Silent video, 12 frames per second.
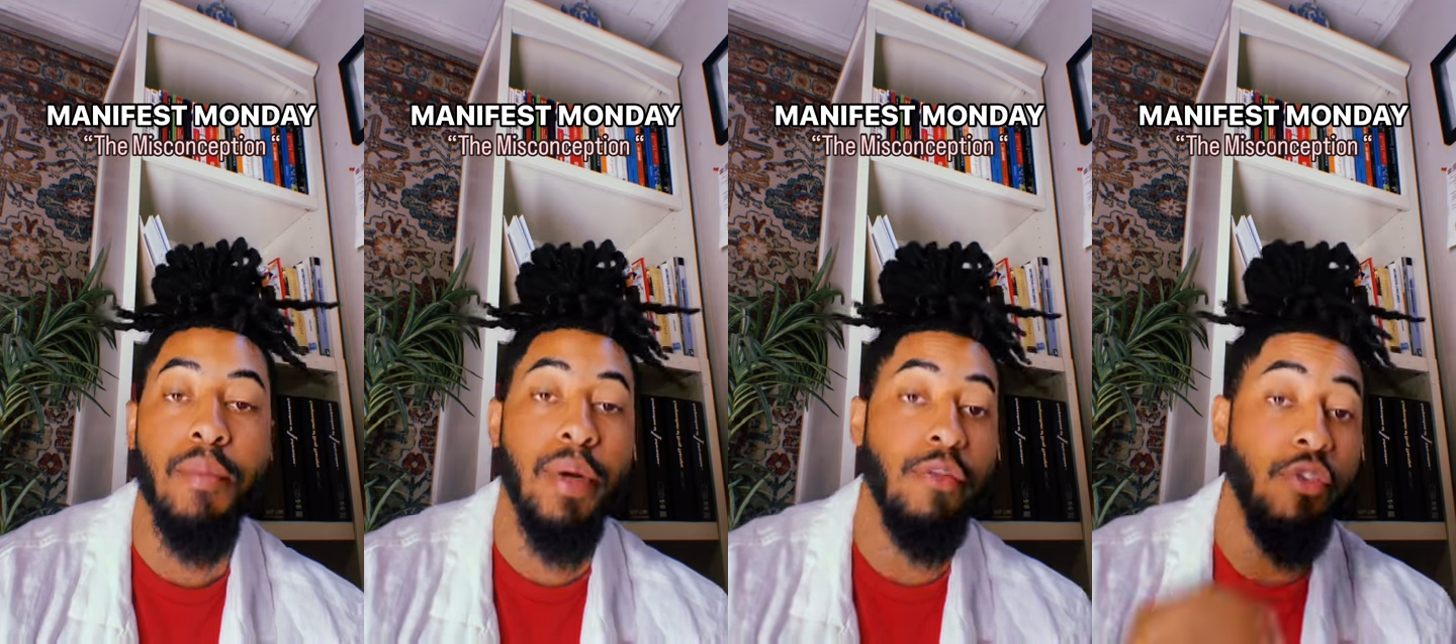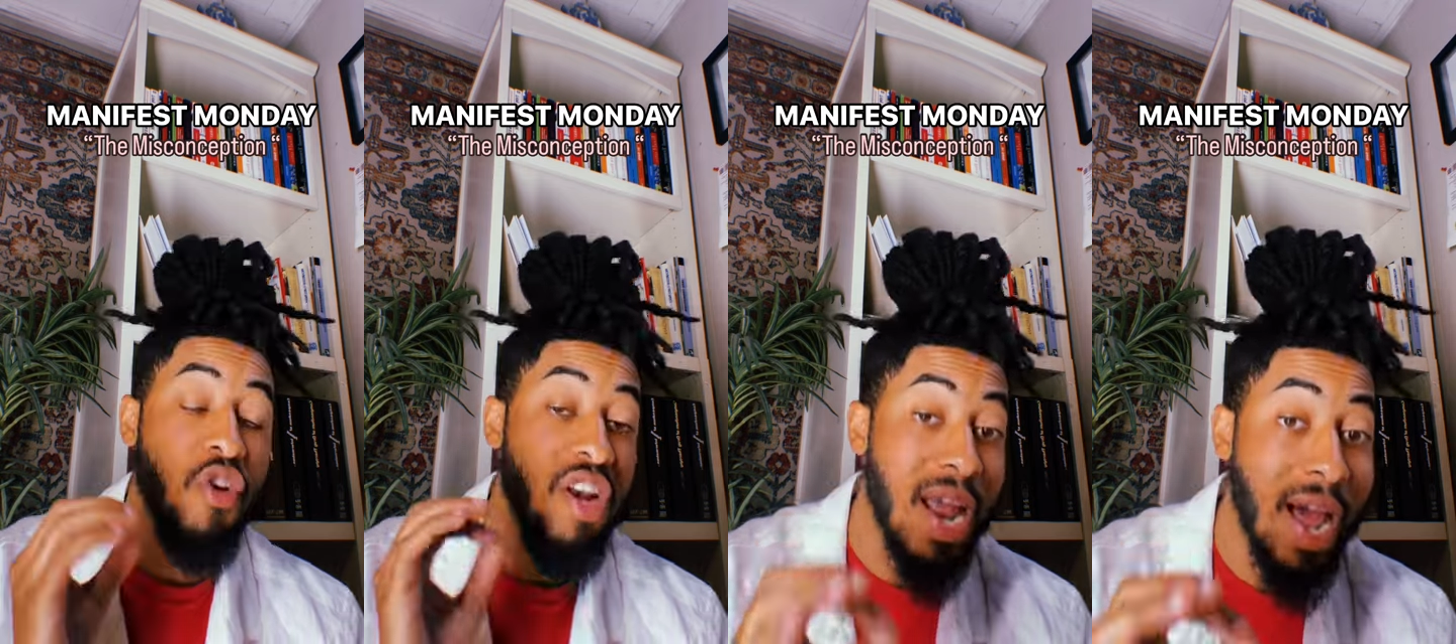But if
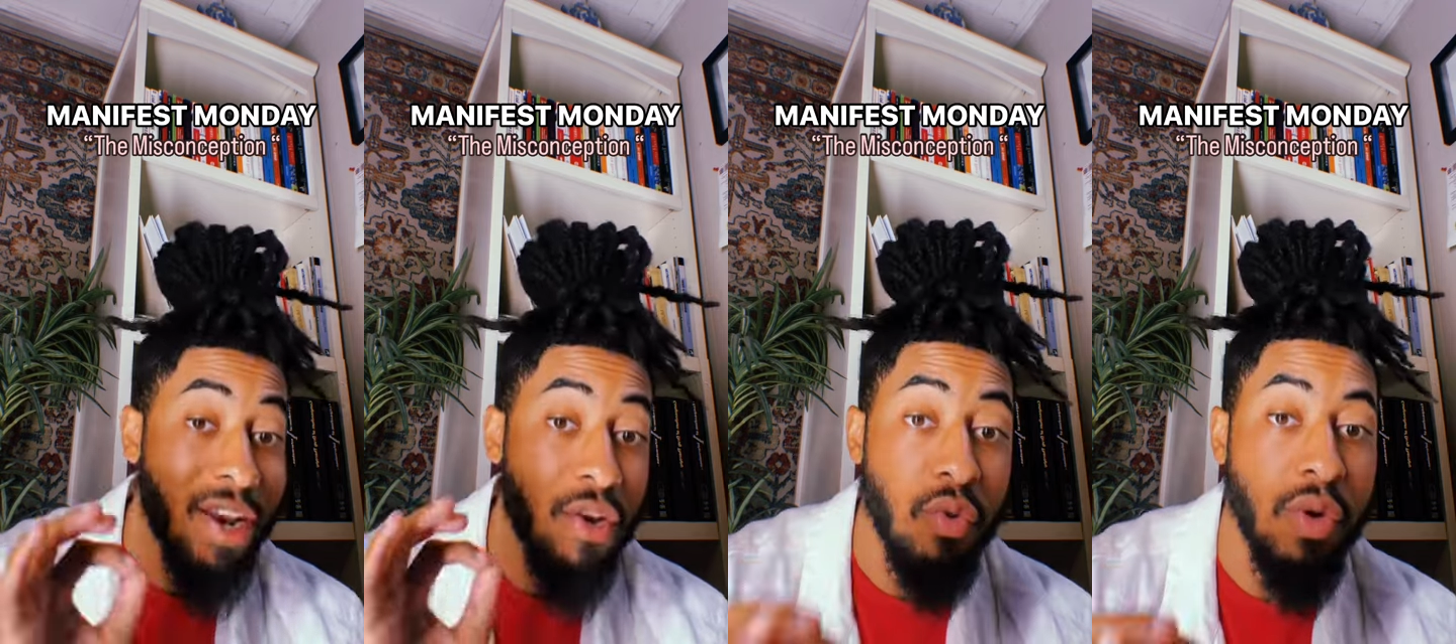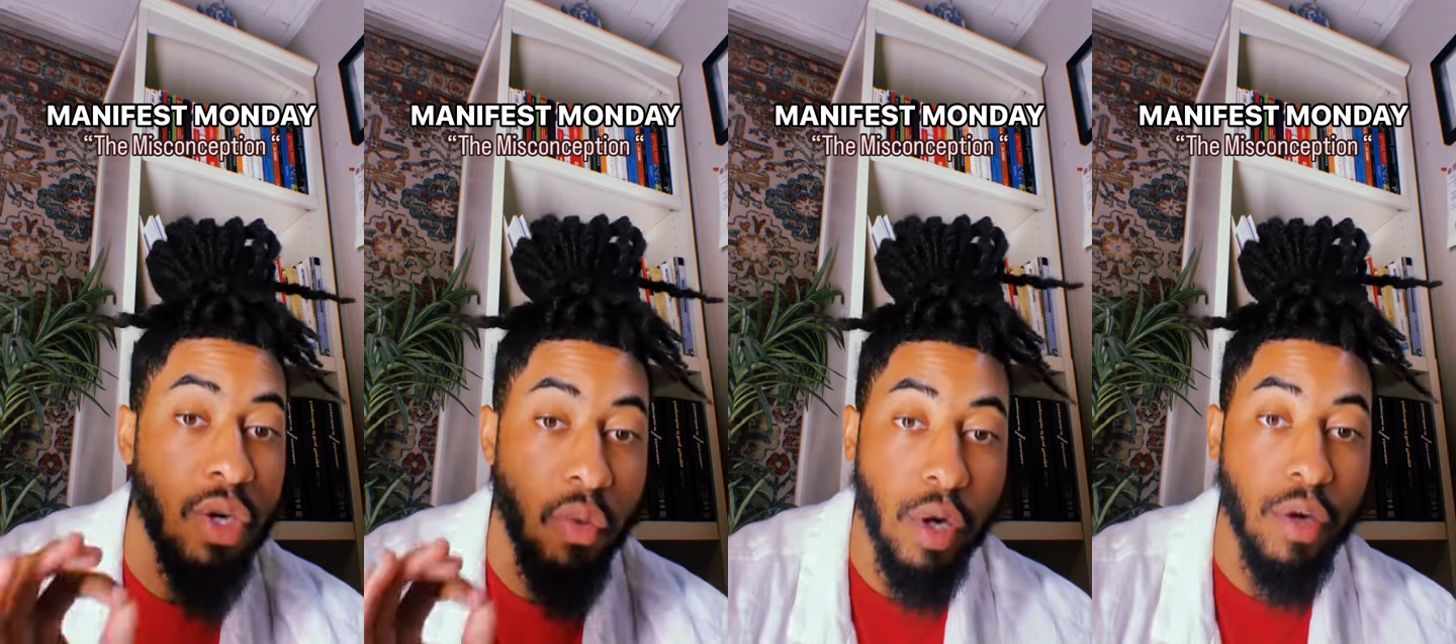you're not doing
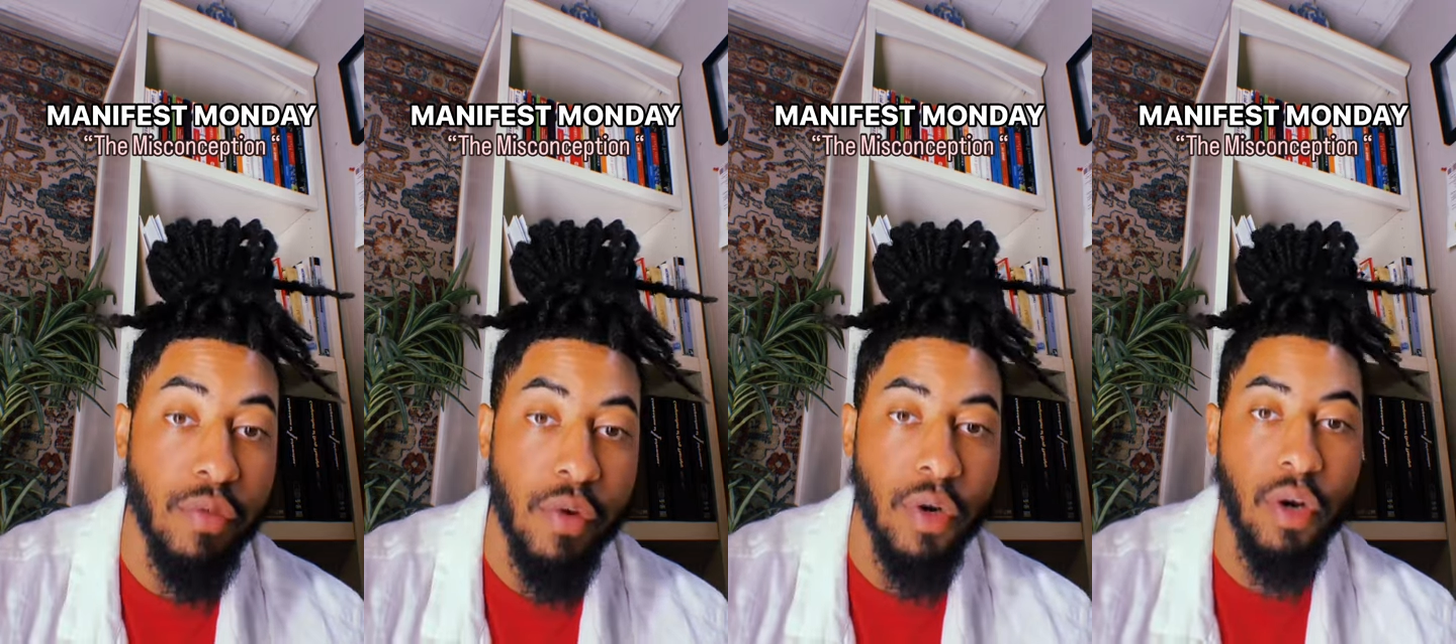the work for it,